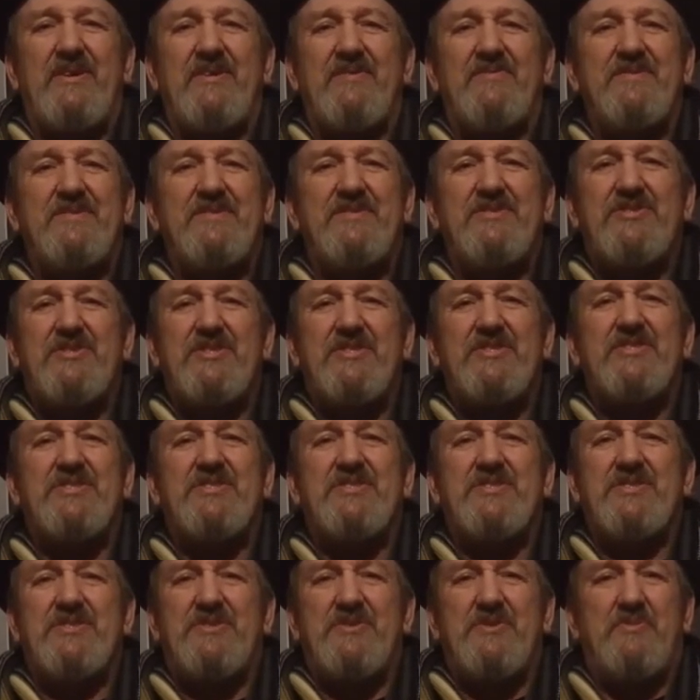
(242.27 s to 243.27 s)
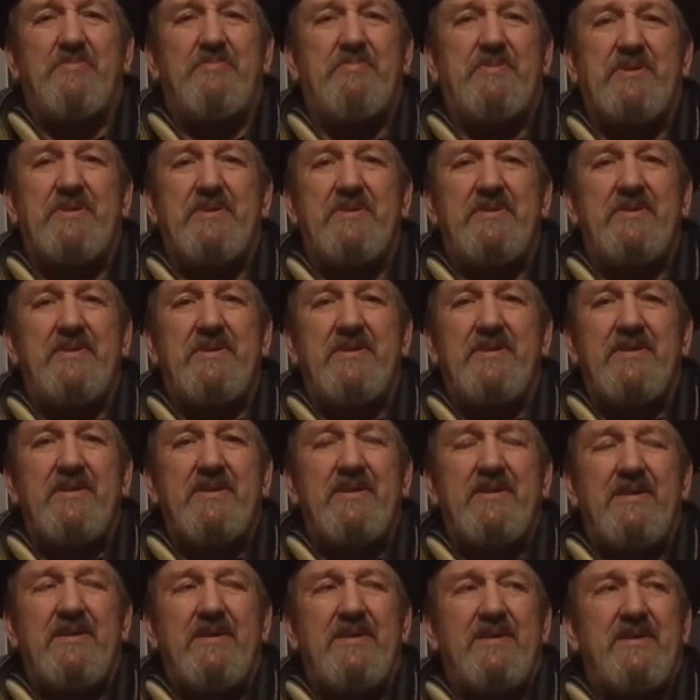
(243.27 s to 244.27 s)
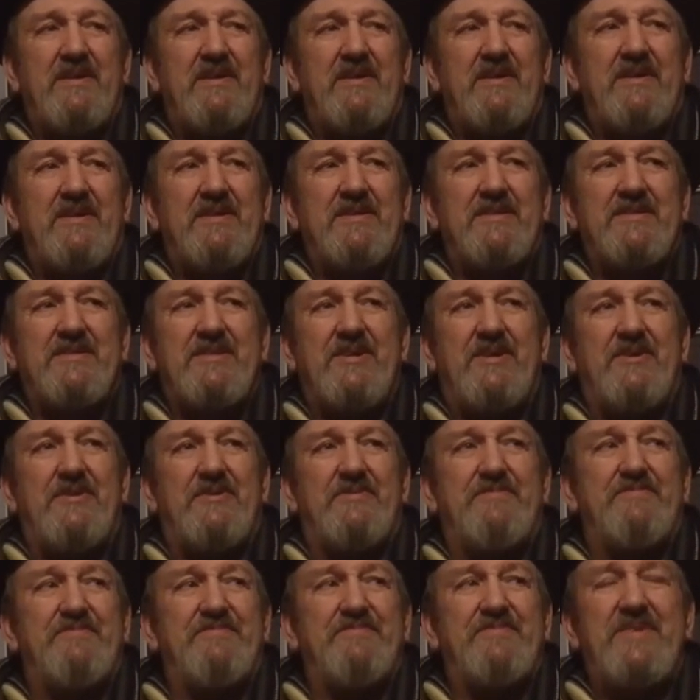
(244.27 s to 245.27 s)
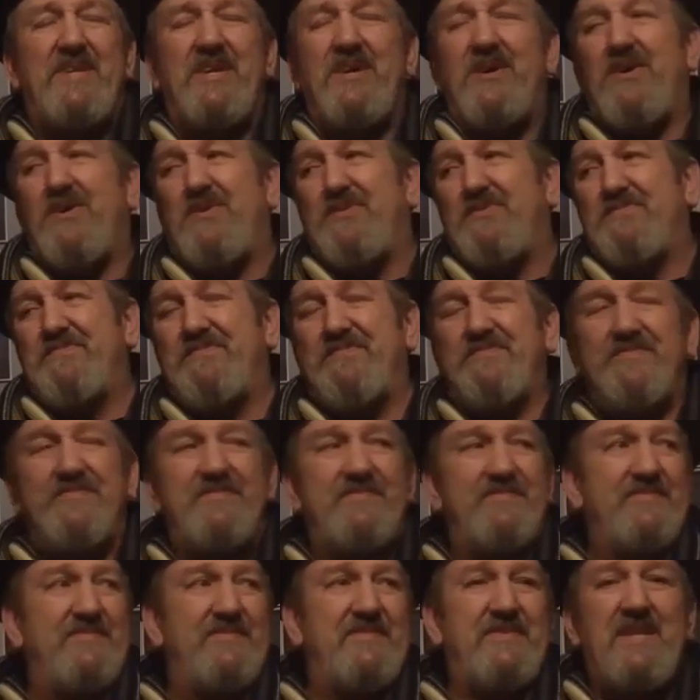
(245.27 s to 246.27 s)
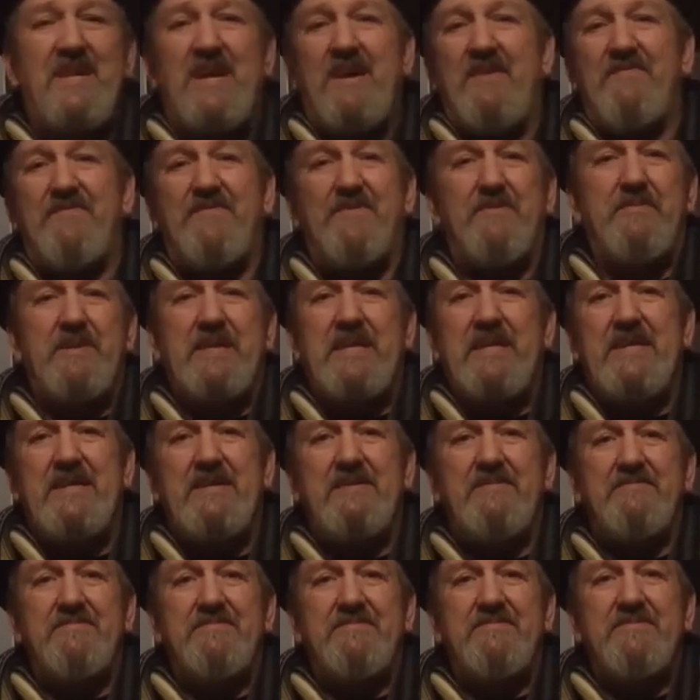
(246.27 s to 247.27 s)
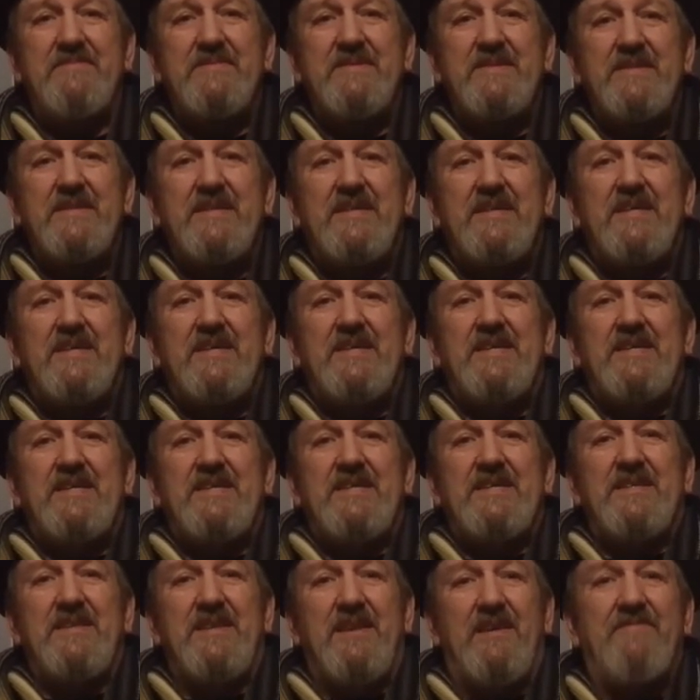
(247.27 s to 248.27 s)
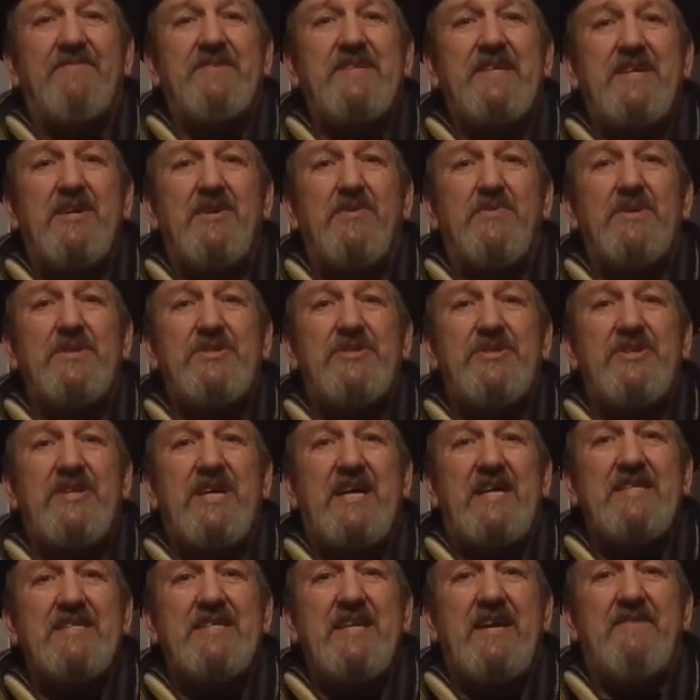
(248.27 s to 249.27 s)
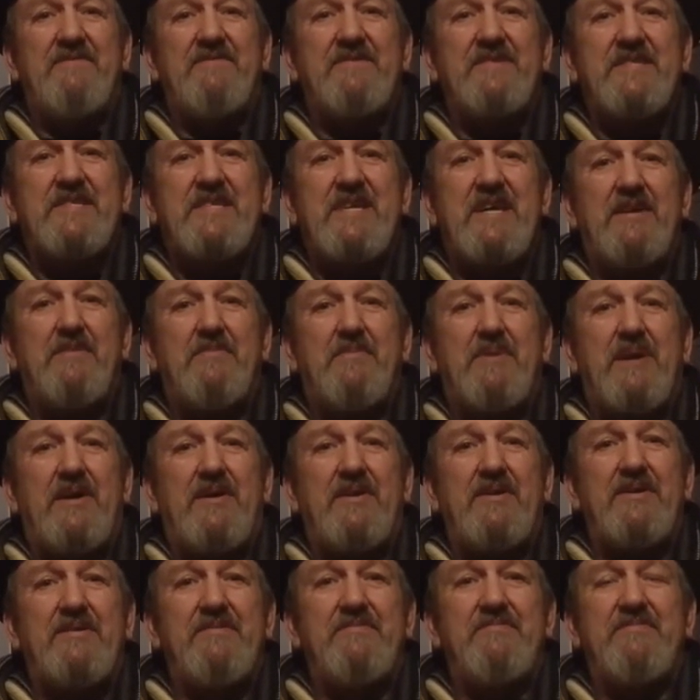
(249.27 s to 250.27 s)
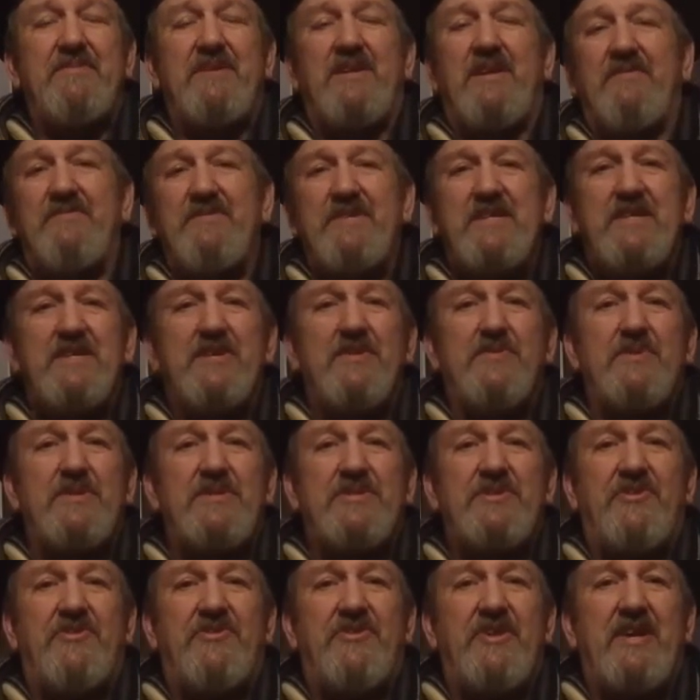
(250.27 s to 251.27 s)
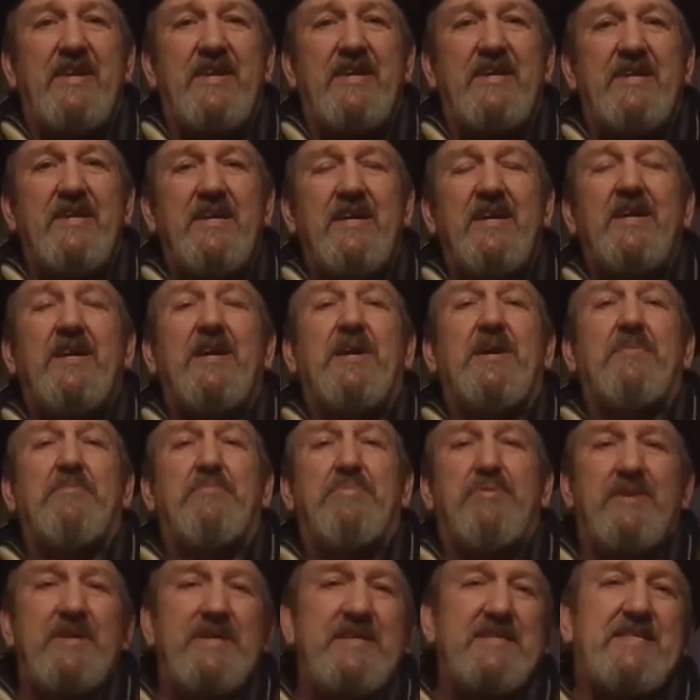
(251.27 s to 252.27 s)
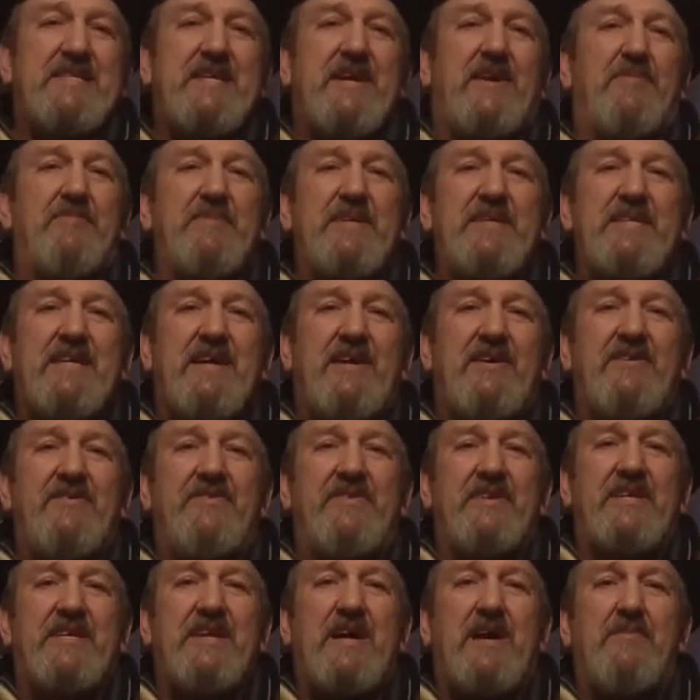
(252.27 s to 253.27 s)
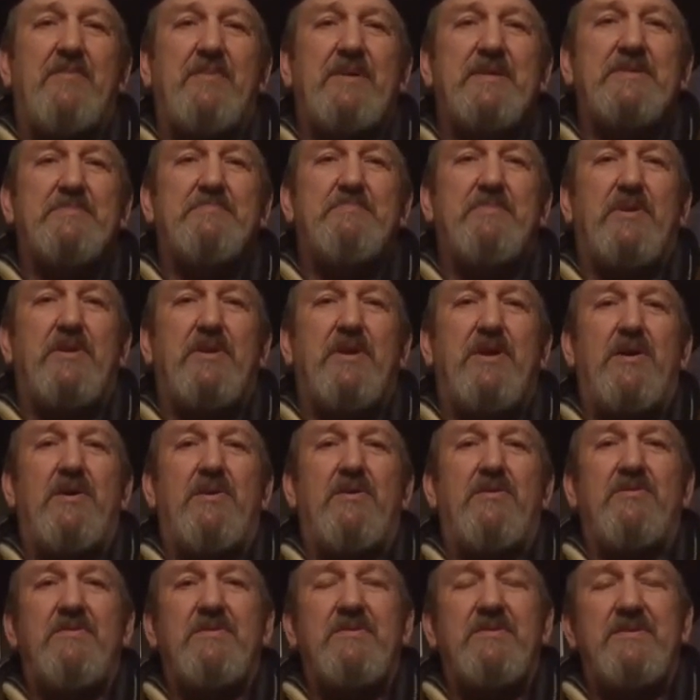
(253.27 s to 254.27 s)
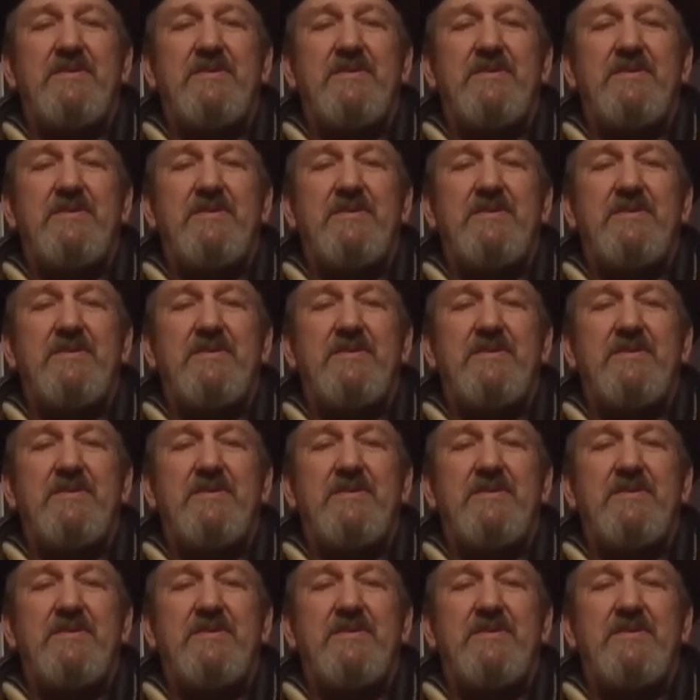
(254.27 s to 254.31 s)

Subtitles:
It was just stupid. So, no, not for me. Love to hear what you guys have to say about it. Love to hear what you think. Please tell me down in the comments below.